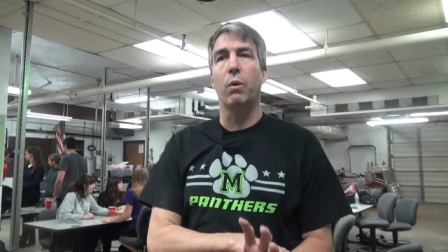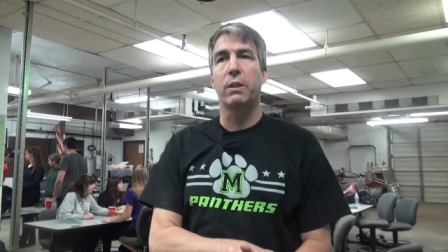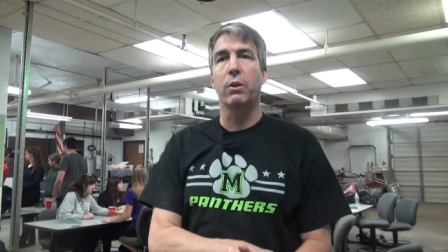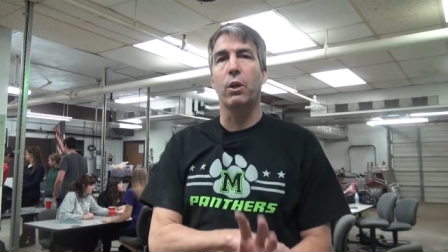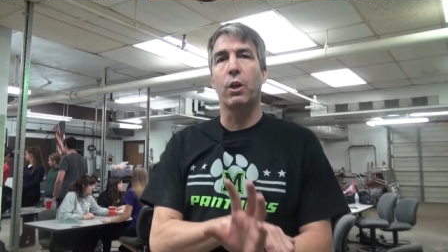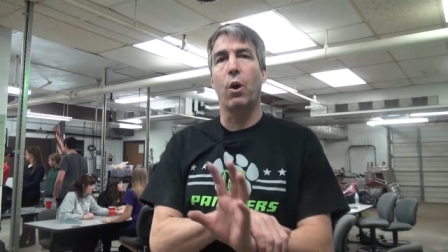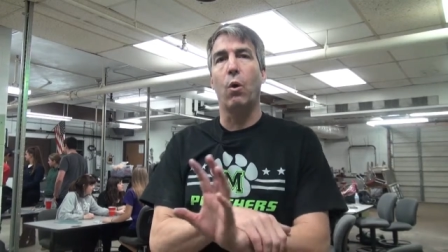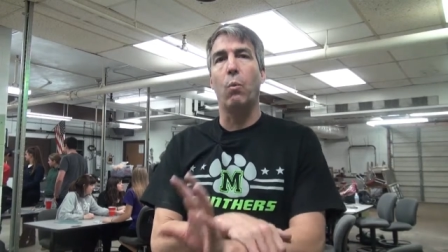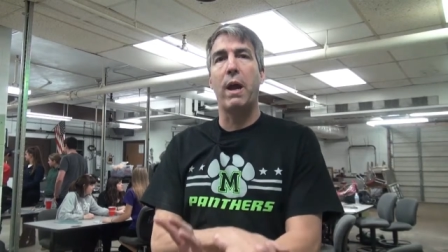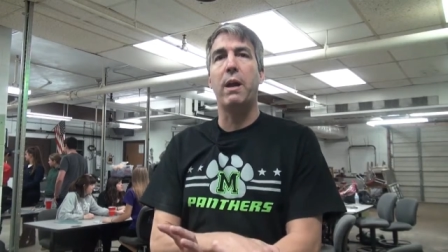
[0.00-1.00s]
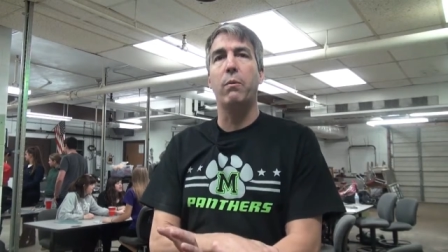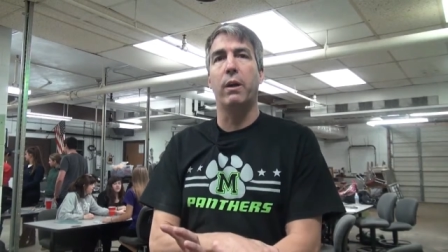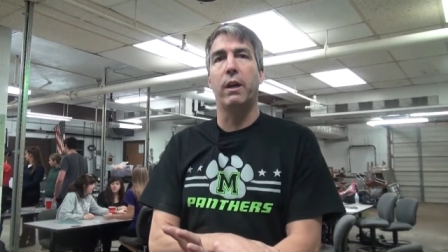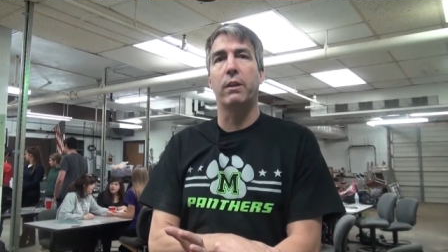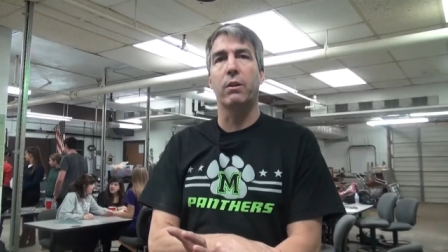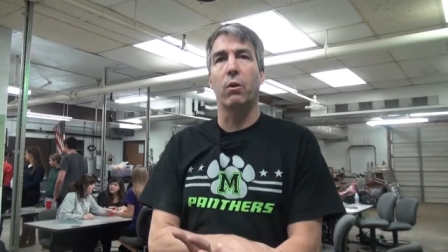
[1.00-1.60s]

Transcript: what they're going to go away with